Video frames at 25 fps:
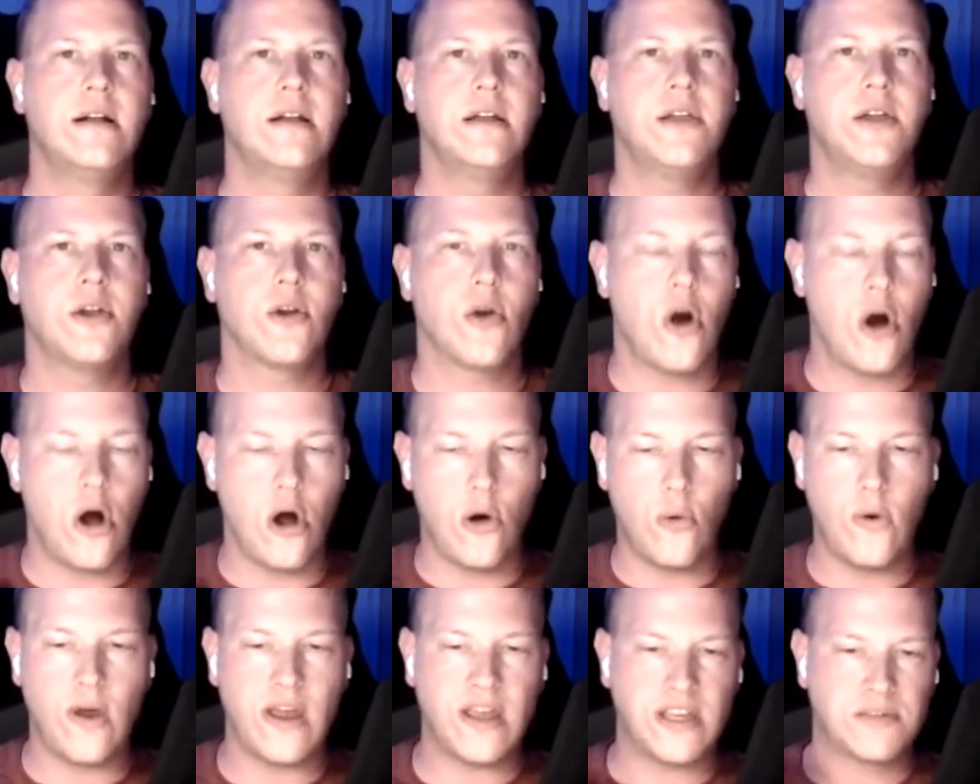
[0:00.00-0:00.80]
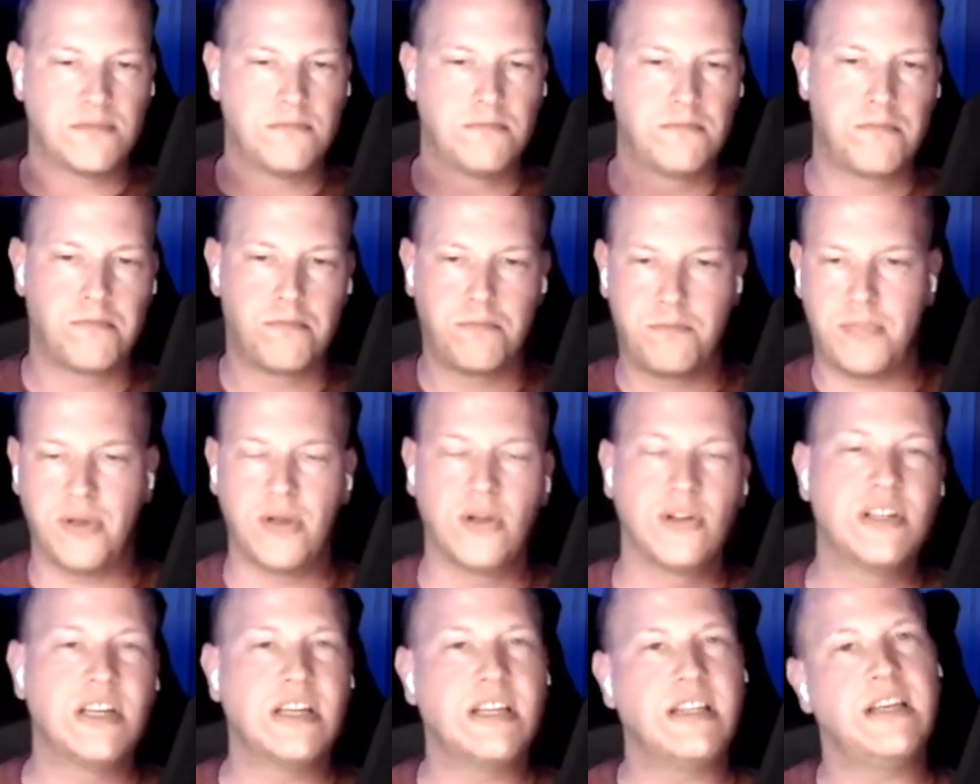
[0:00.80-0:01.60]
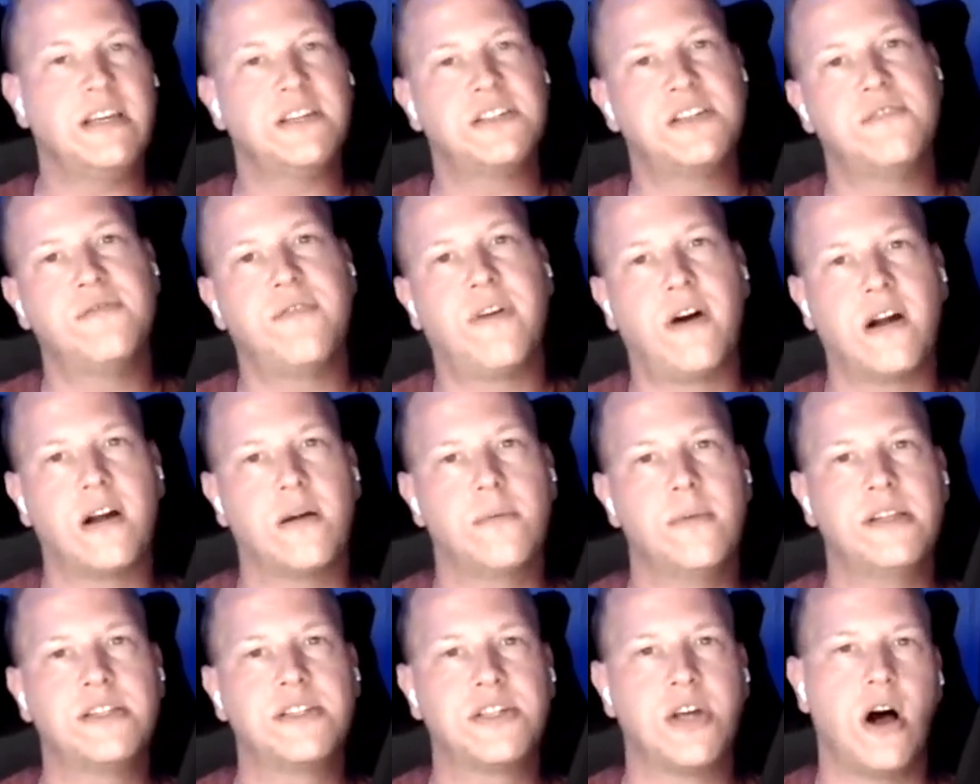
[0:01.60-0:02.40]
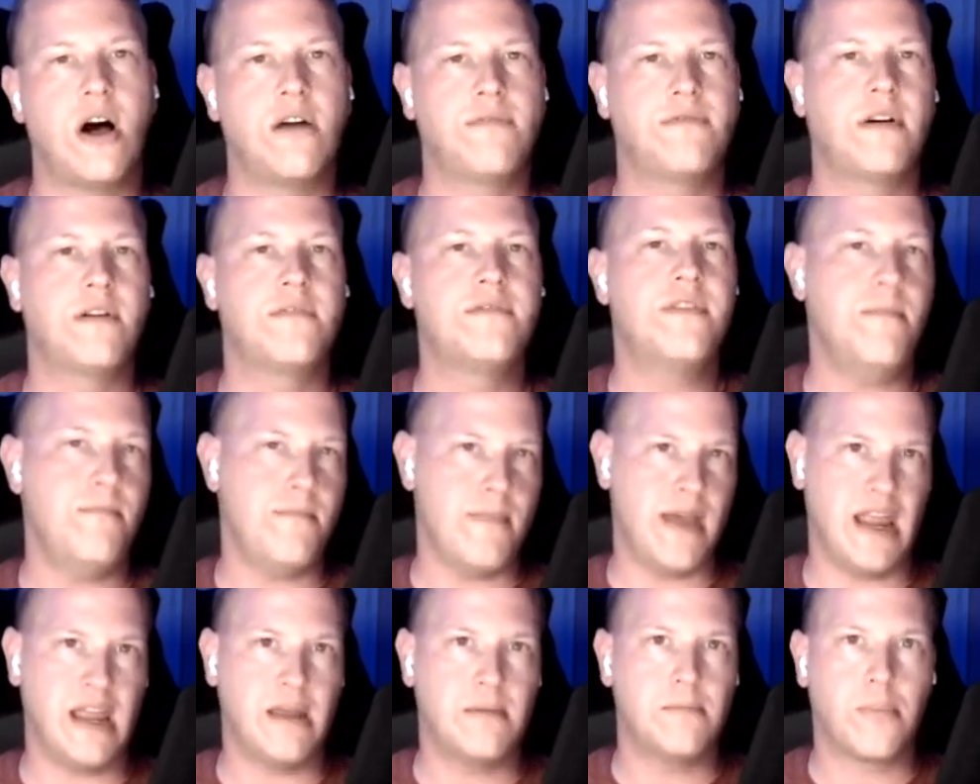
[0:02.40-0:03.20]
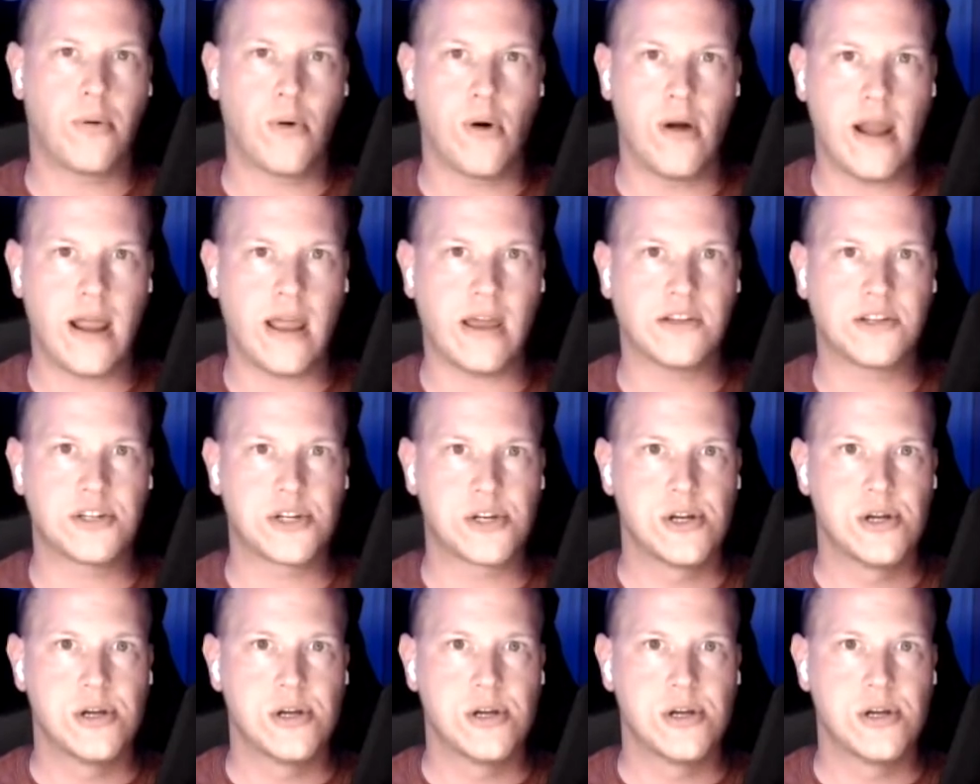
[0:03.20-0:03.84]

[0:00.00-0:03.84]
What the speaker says: you're always building these environments off of the main branch.